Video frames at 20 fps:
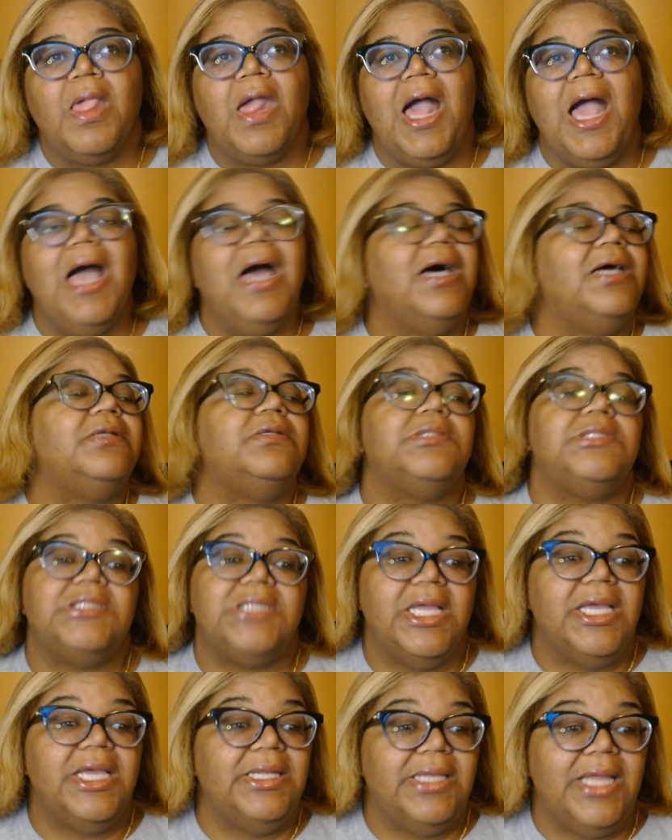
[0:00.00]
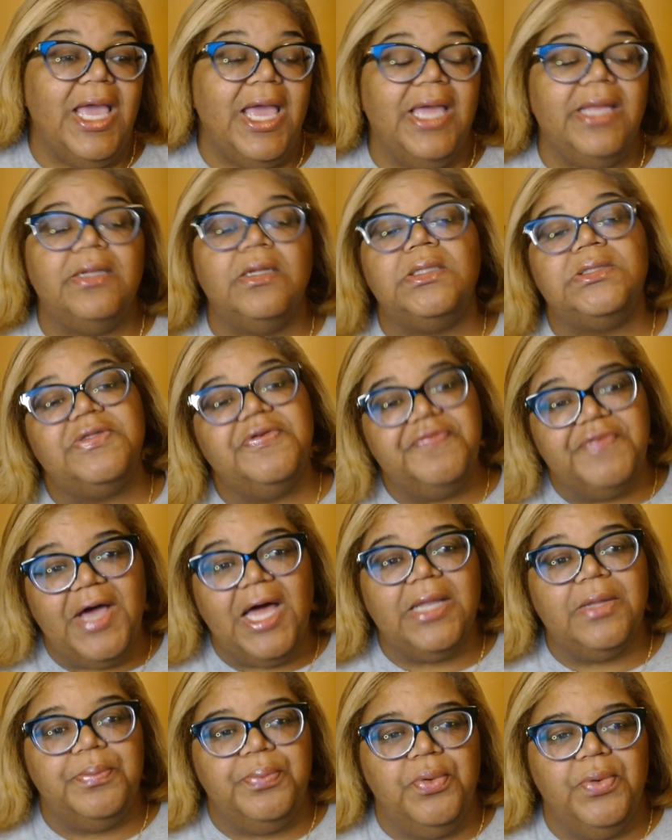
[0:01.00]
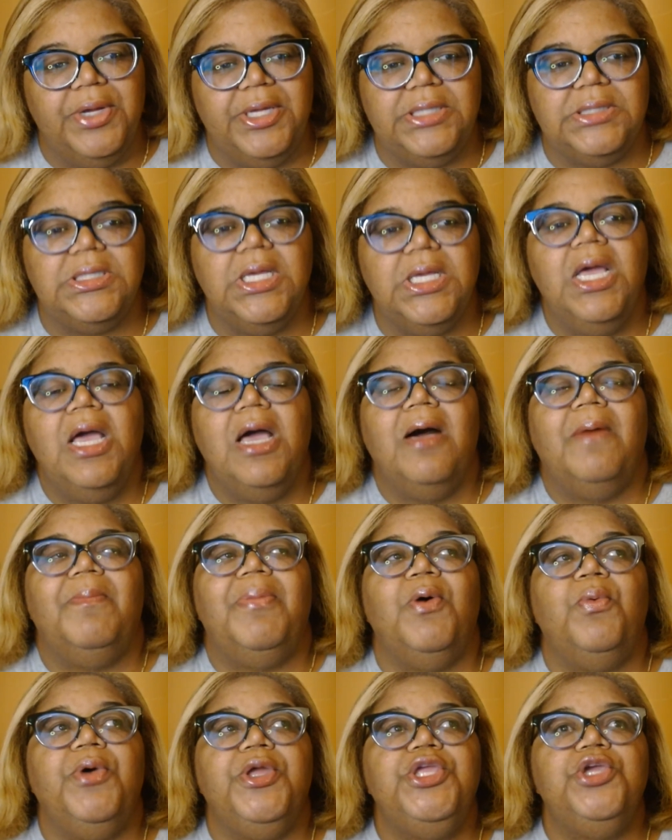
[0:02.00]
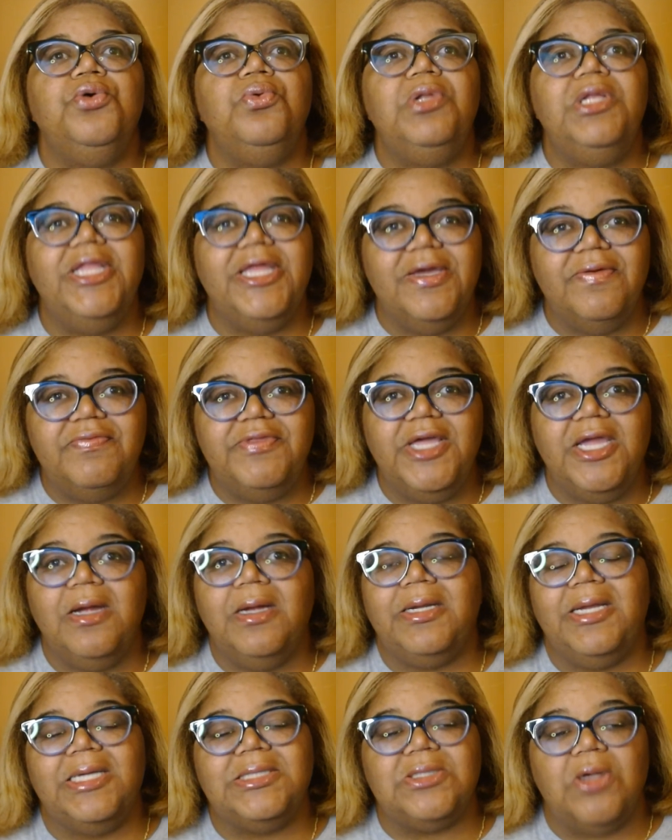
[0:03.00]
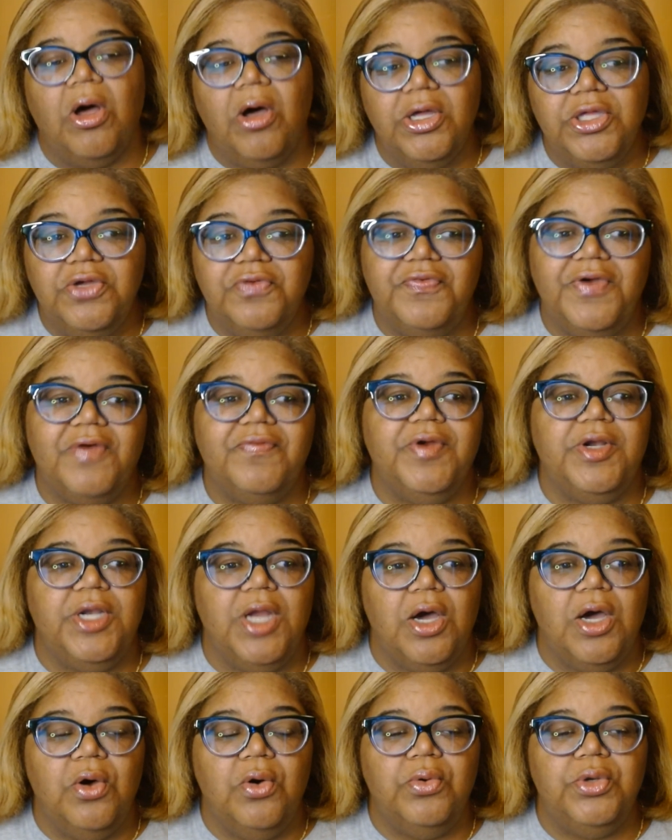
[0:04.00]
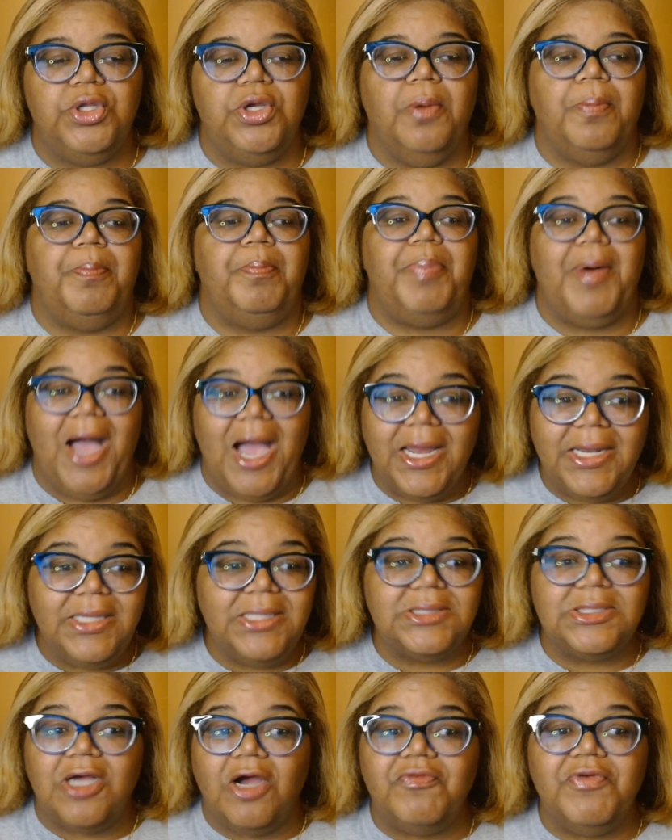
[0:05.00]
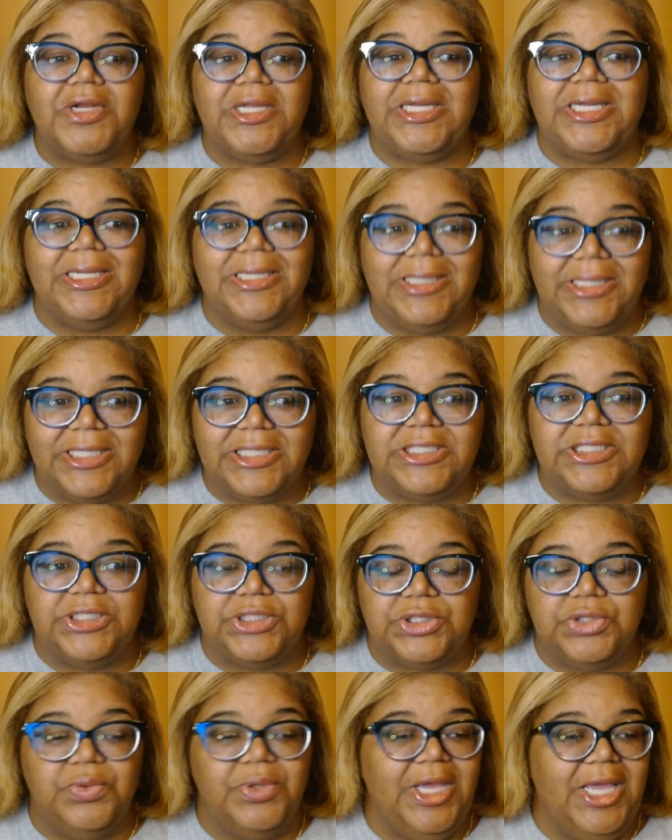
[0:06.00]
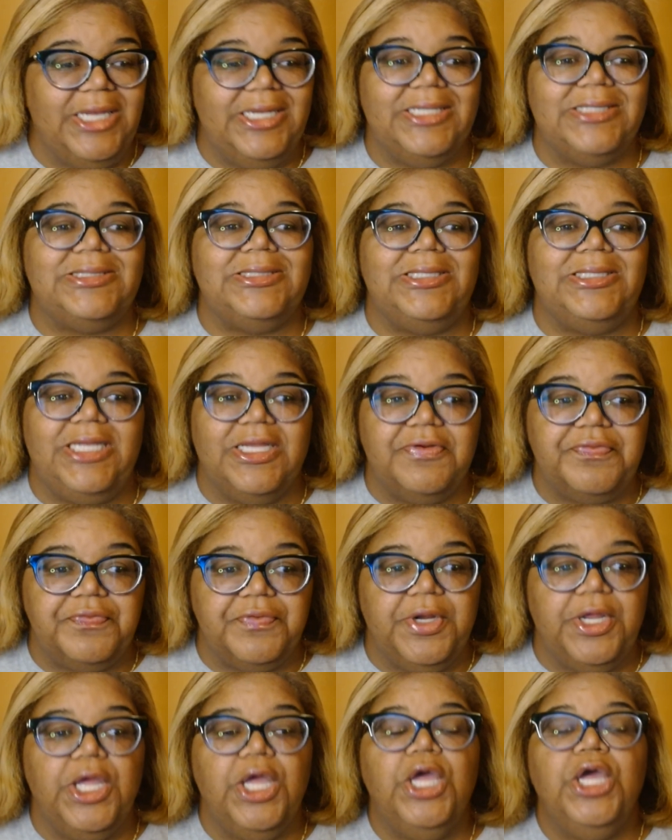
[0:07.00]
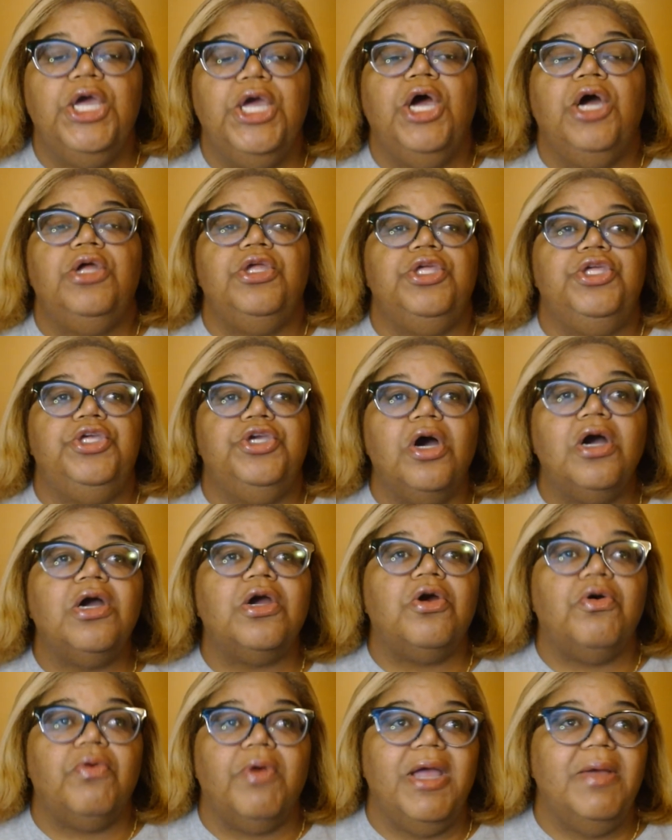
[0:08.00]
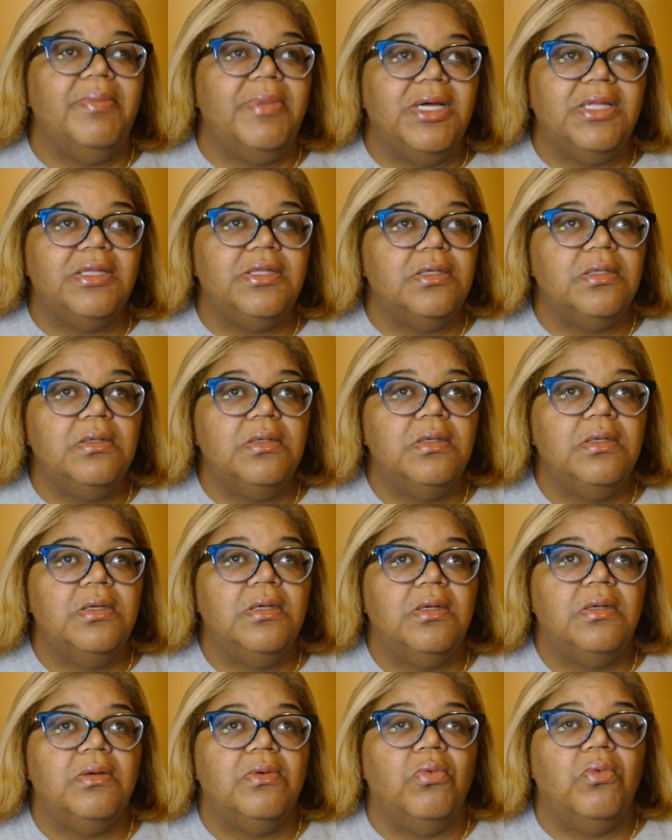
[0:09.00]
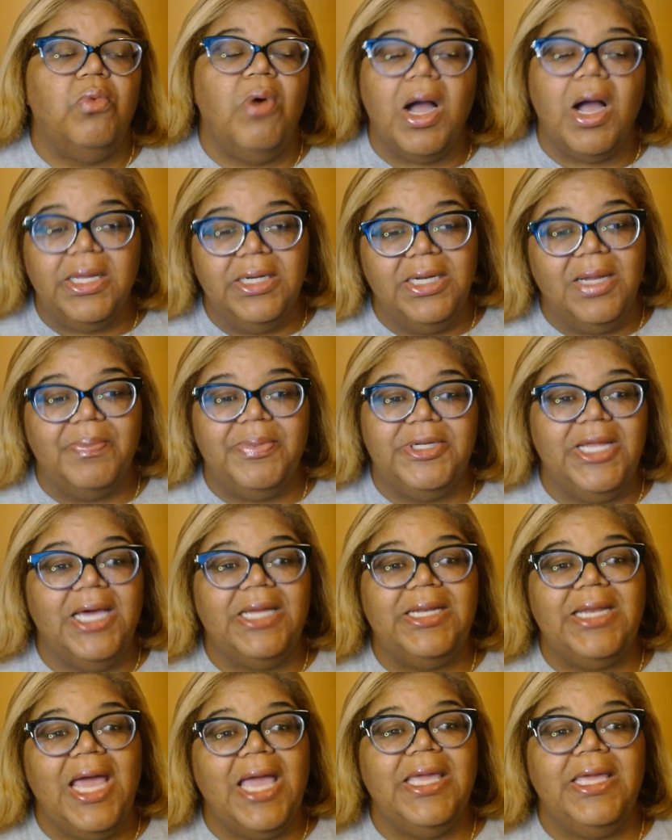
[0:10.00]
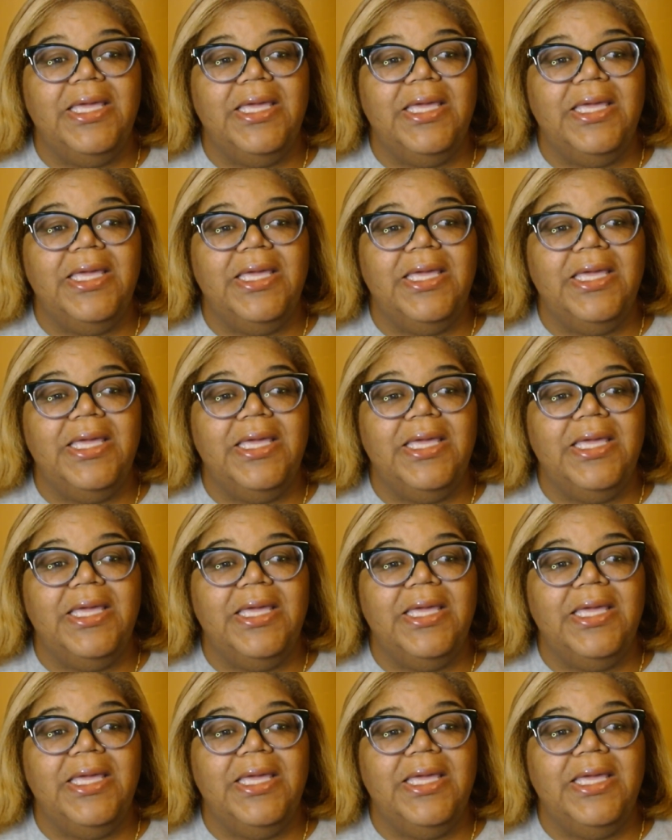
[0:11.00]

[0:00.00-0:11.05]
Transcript: I understand that, and those are valid points. But when you live there and that's all you've ever known, your body is already conditioned to it and it's different. Your grandmother walking up and down that